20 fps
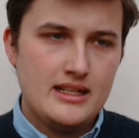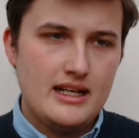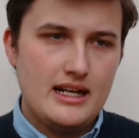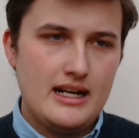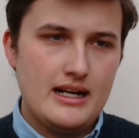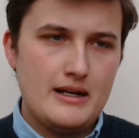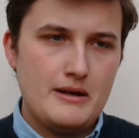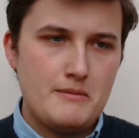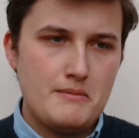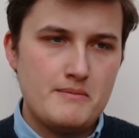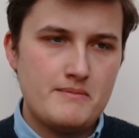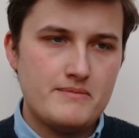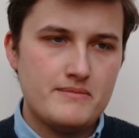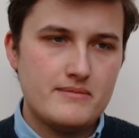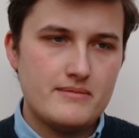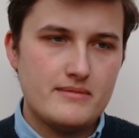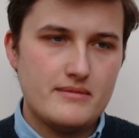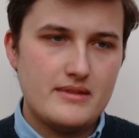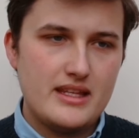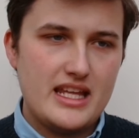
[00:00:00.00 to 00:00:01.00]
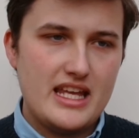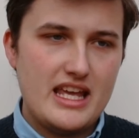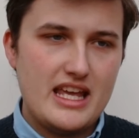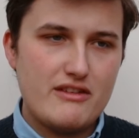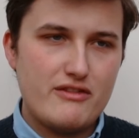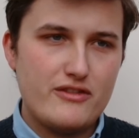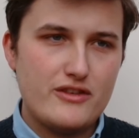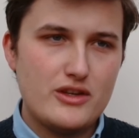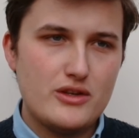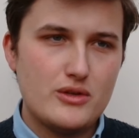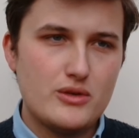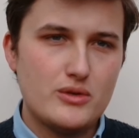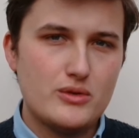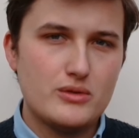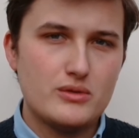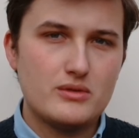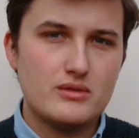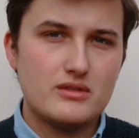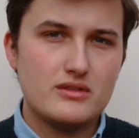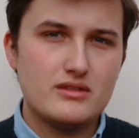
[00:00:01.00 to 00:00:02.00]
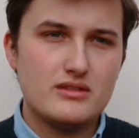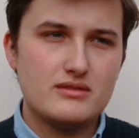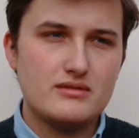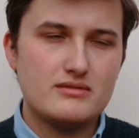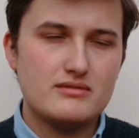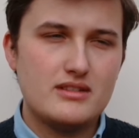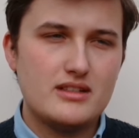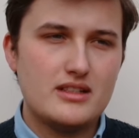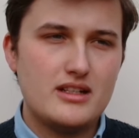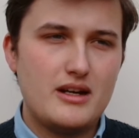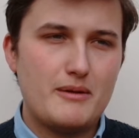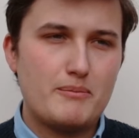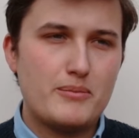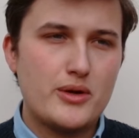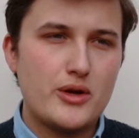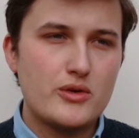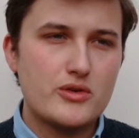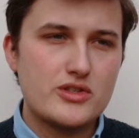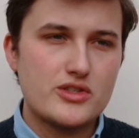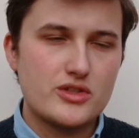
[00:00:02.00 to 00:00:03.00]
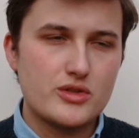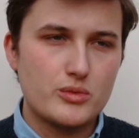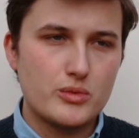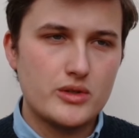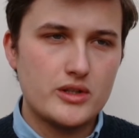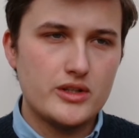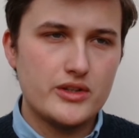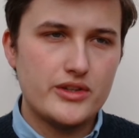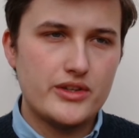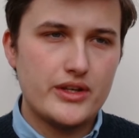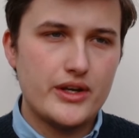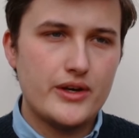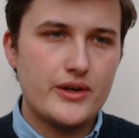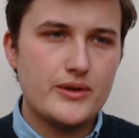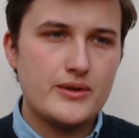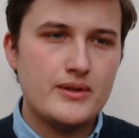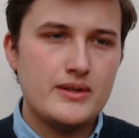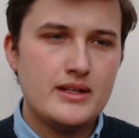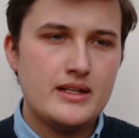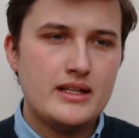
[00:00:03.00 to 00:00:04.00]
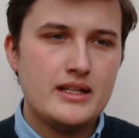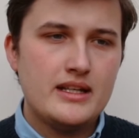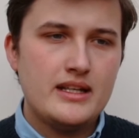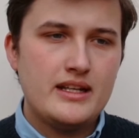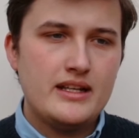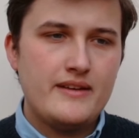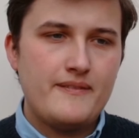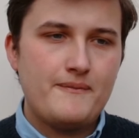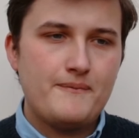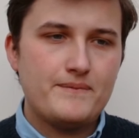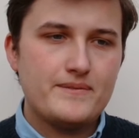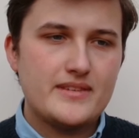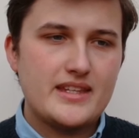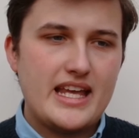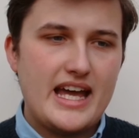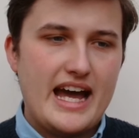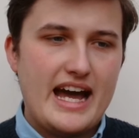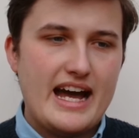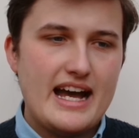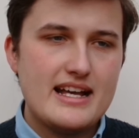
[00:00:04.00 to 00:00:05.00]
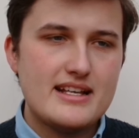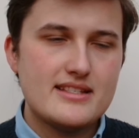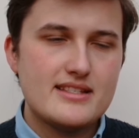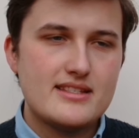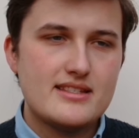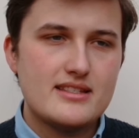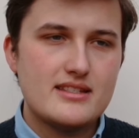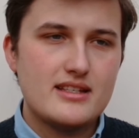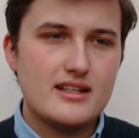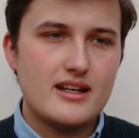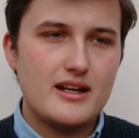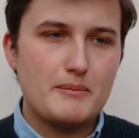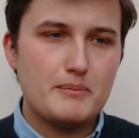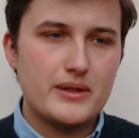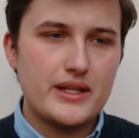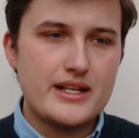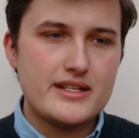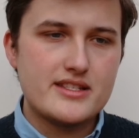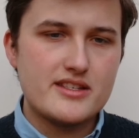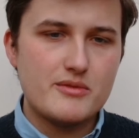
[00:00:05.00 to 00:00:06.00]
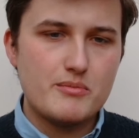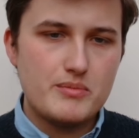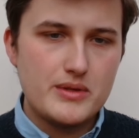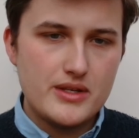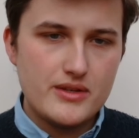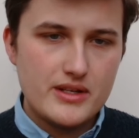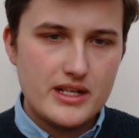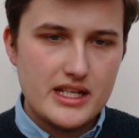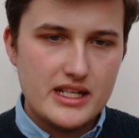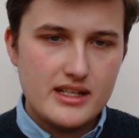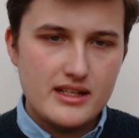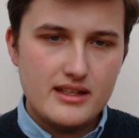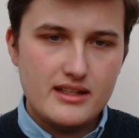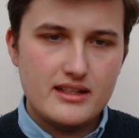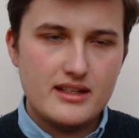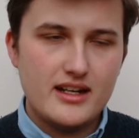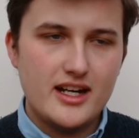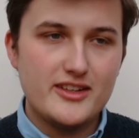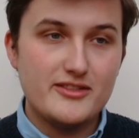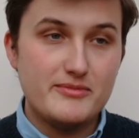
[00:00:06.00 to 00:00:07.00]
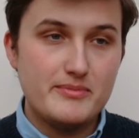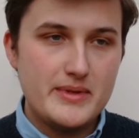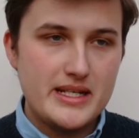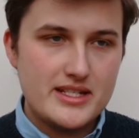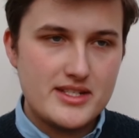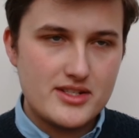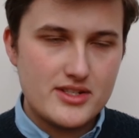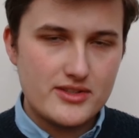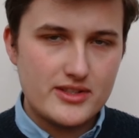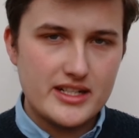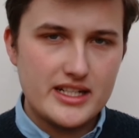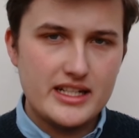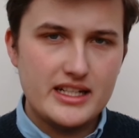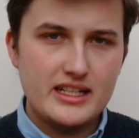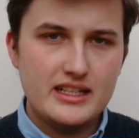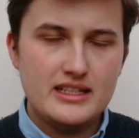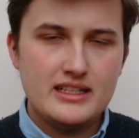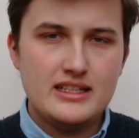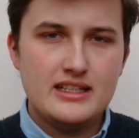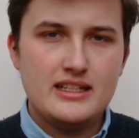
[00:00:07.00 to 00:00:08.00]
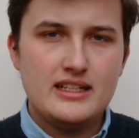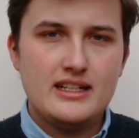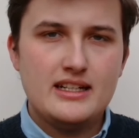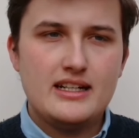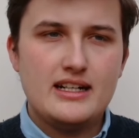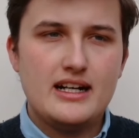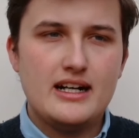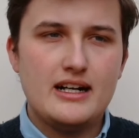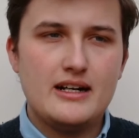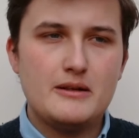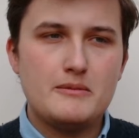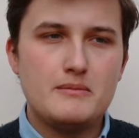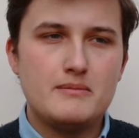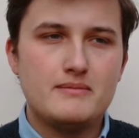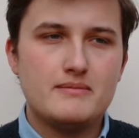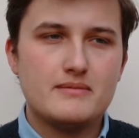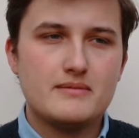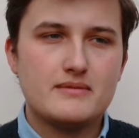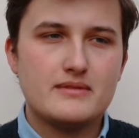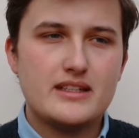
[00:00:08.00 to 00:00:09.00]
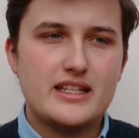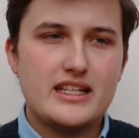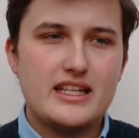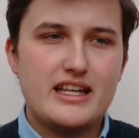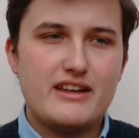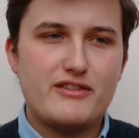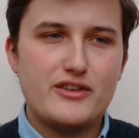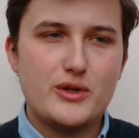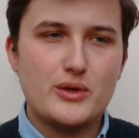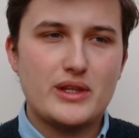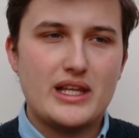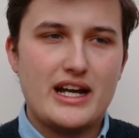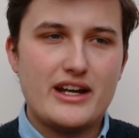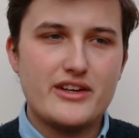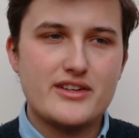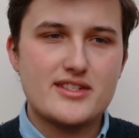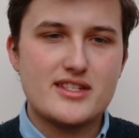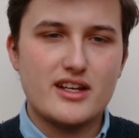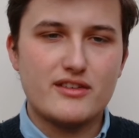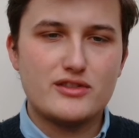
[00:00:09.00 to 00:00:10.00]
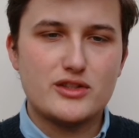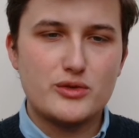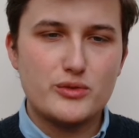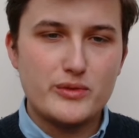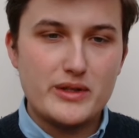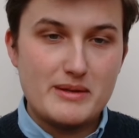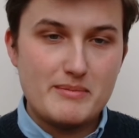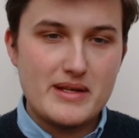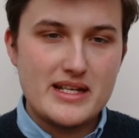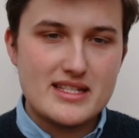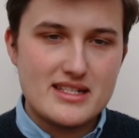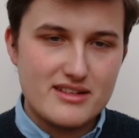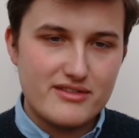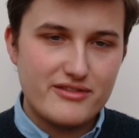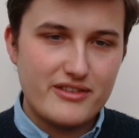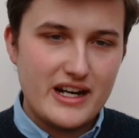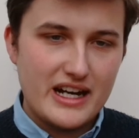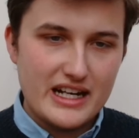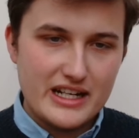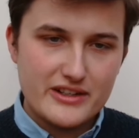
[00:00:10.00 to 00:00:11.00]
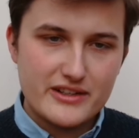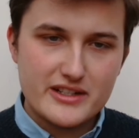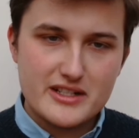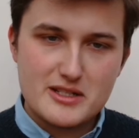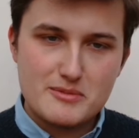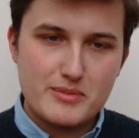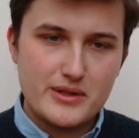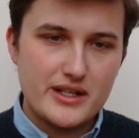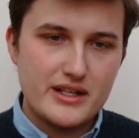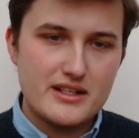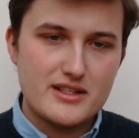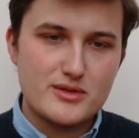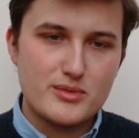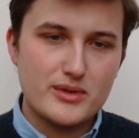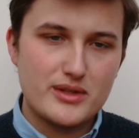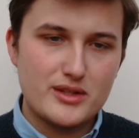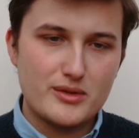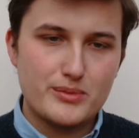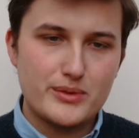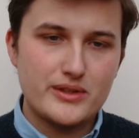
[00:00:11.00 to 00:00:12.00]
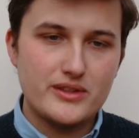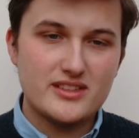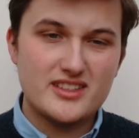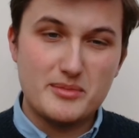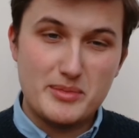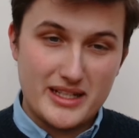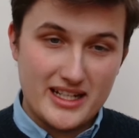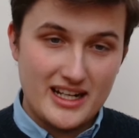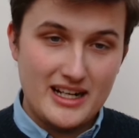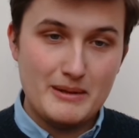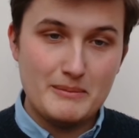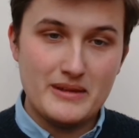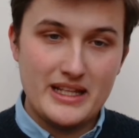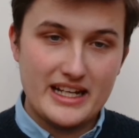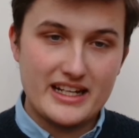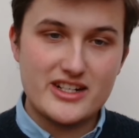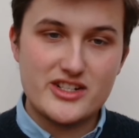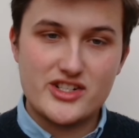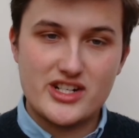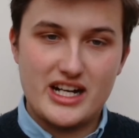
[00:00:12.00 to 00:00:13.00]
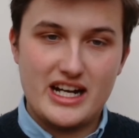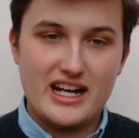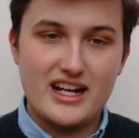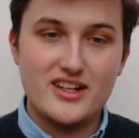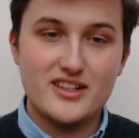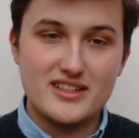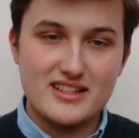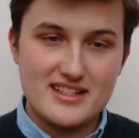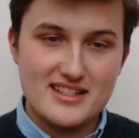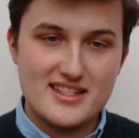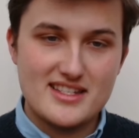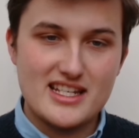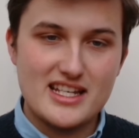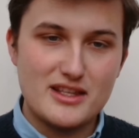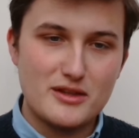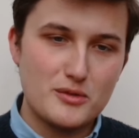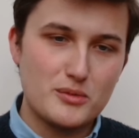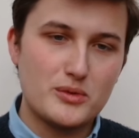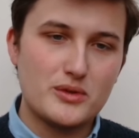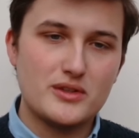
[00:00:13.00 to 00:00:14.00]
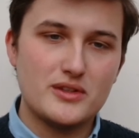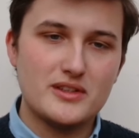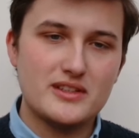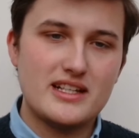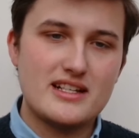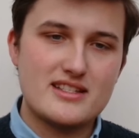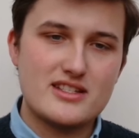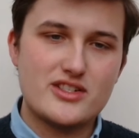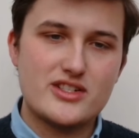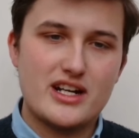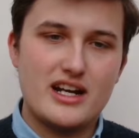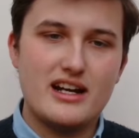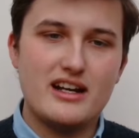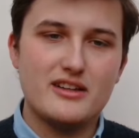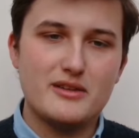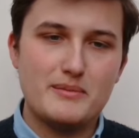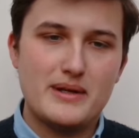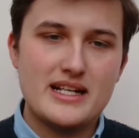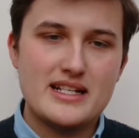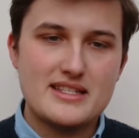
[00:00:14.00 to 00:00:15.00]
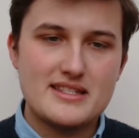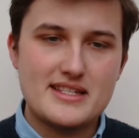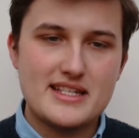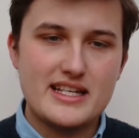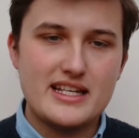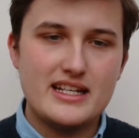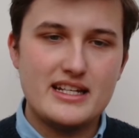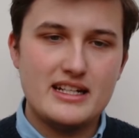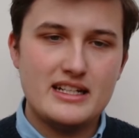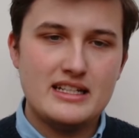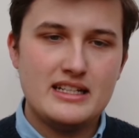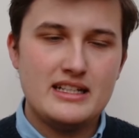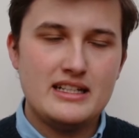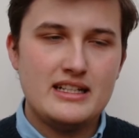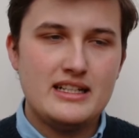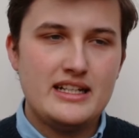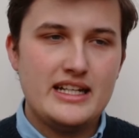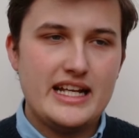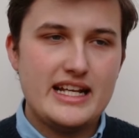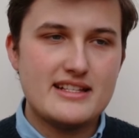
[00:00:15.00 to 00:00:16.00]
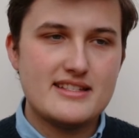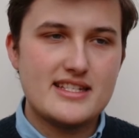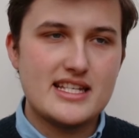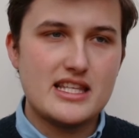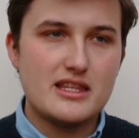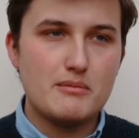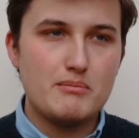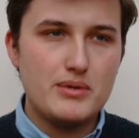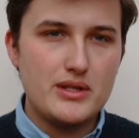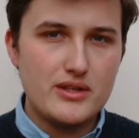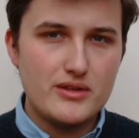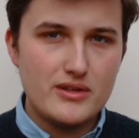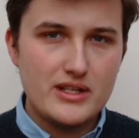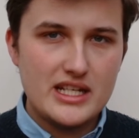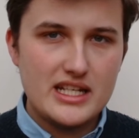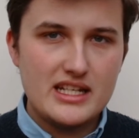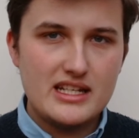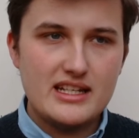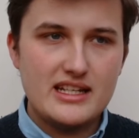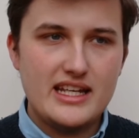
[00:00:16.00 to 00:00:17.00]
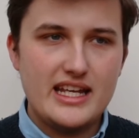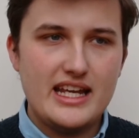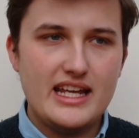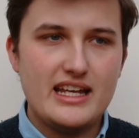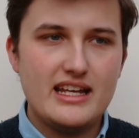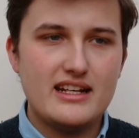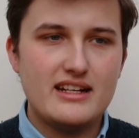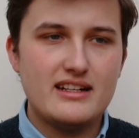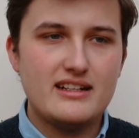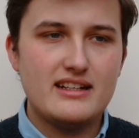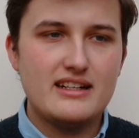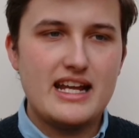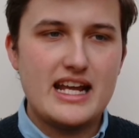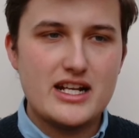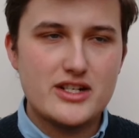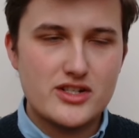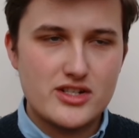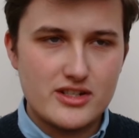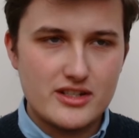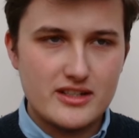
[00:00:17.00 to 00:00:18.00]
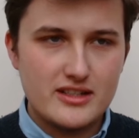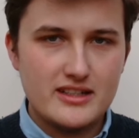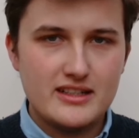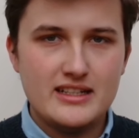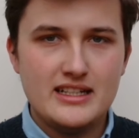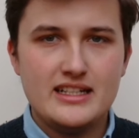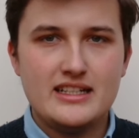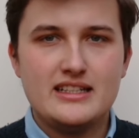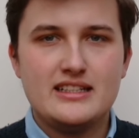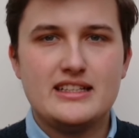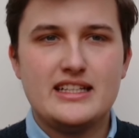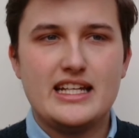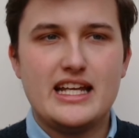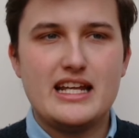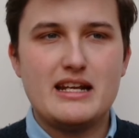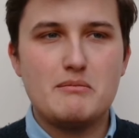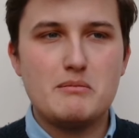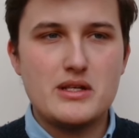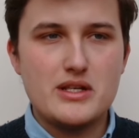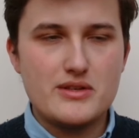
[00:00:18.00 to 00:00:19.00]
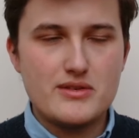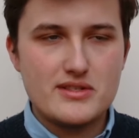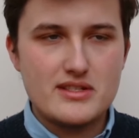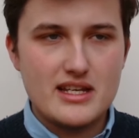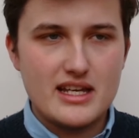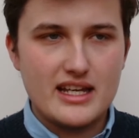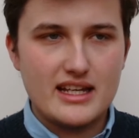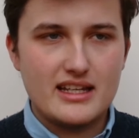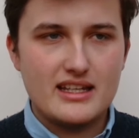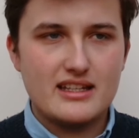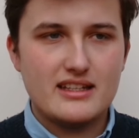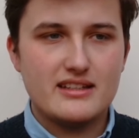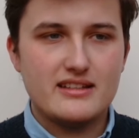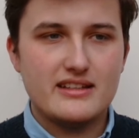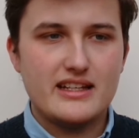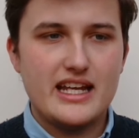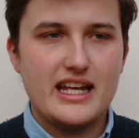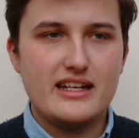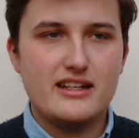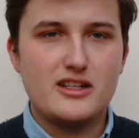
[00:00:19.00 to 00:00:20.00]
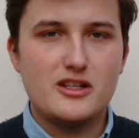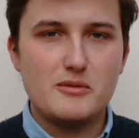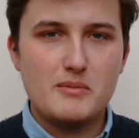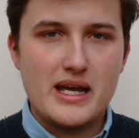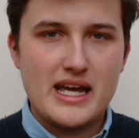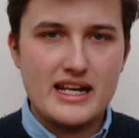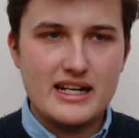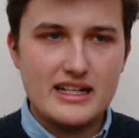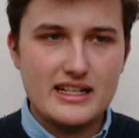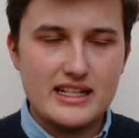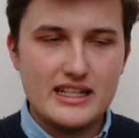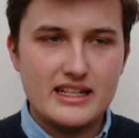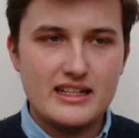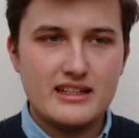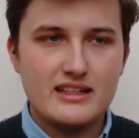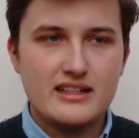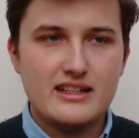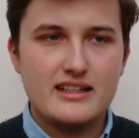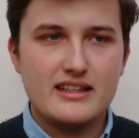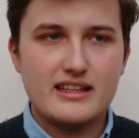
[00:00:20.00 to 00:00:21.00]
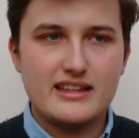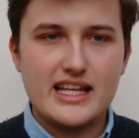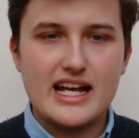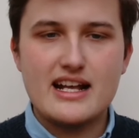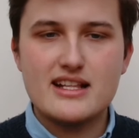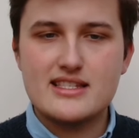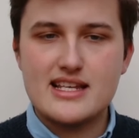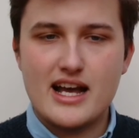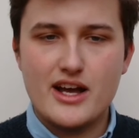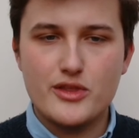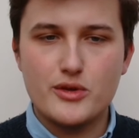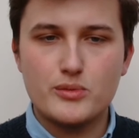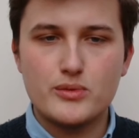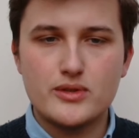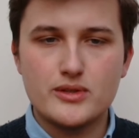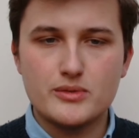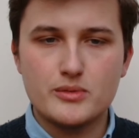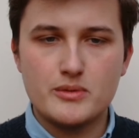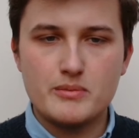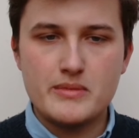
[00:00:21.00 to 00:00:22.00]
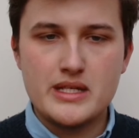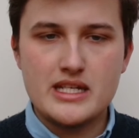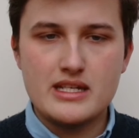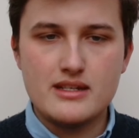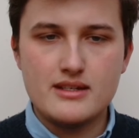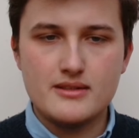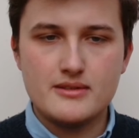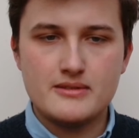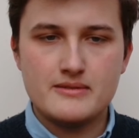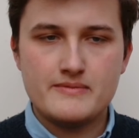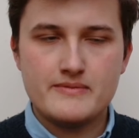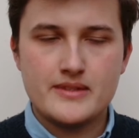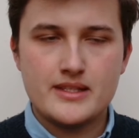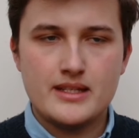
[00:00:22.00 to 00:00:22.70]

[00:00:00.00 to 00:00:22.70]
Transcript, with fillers: Um, if you approach the world though as a place of beauty, of mystery. Um, if you allow yourself to remystify your experience with the world, to become like a child and see the world as a child might see it, and see the beauty in nature, in music, in humanity, that that's how the world will meet you.